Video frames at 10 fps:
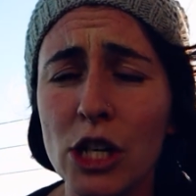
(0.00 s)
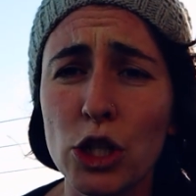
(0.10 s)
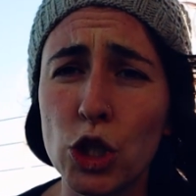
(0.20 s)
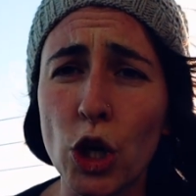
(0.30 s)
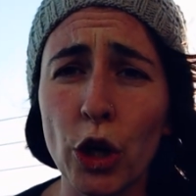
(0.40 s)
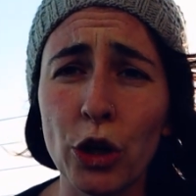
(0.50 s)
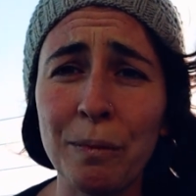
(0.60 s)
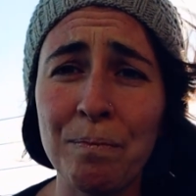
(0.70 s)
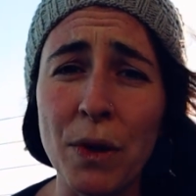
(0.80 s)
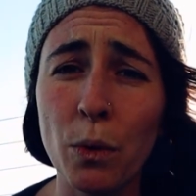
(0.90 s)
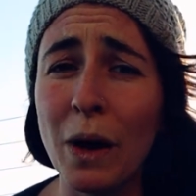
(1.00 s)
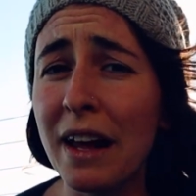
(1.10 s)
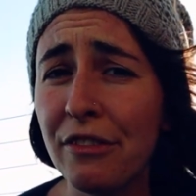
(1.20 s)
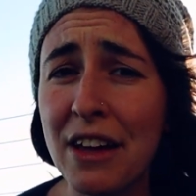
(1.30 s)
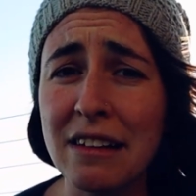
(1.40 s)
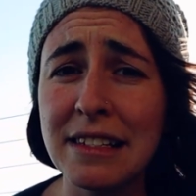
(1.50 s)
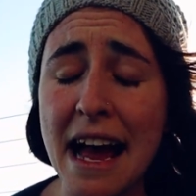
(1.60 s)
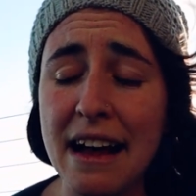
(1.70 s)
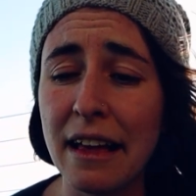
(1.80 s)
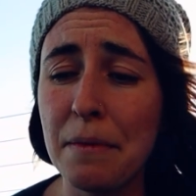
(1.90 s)
So when I found
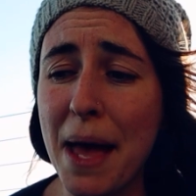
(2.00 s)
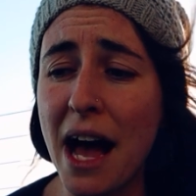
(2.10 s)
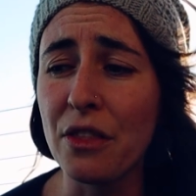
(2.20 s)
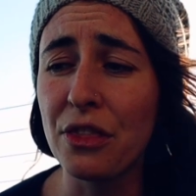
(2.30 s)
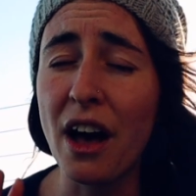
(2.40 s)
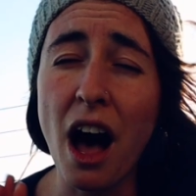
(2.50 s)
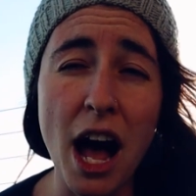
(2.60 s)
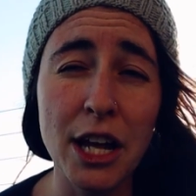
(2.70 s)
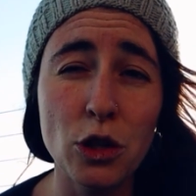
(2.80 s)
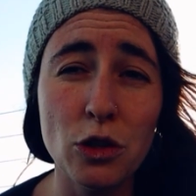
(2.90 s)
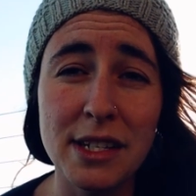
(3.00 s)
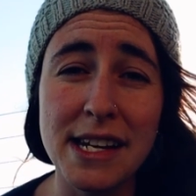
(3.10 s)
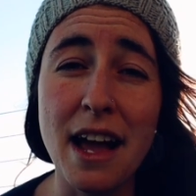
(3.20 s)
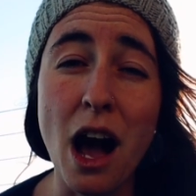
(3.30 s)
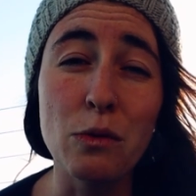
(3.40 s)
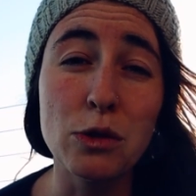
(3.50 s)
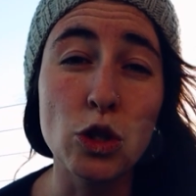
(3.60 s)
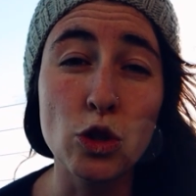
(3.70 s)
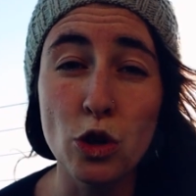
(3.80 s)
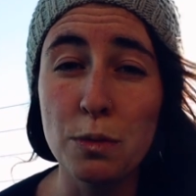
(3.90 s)
out about the IUD, I was
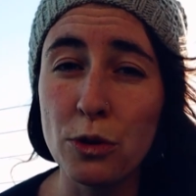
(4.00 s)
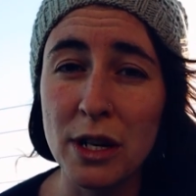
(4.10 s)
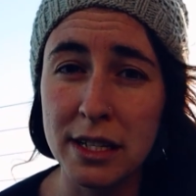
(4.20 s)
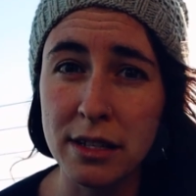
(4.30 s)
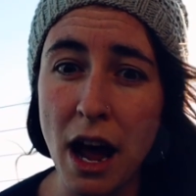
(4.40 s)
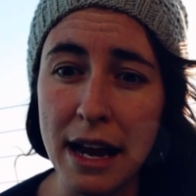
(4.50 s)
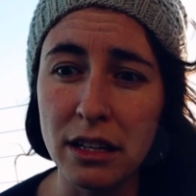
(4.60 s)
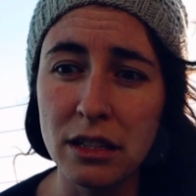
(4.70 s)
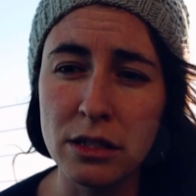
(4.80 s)
super excited.